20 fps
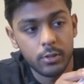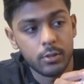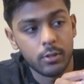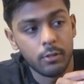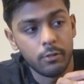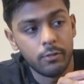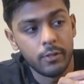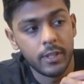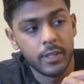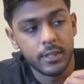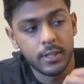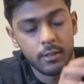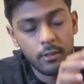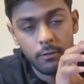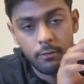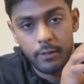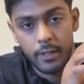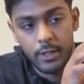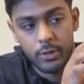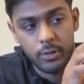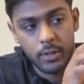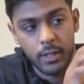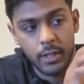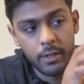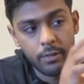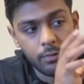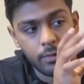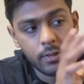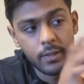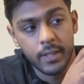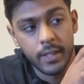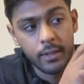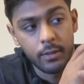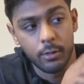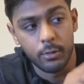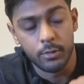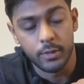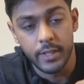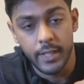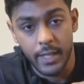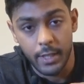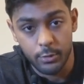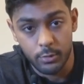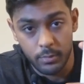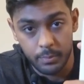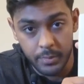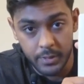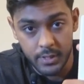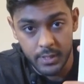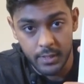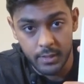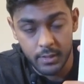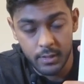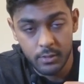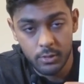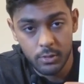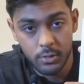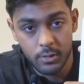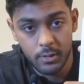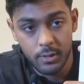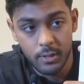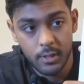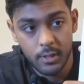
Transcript: So first it'll flash 100, then go to the actual percentage,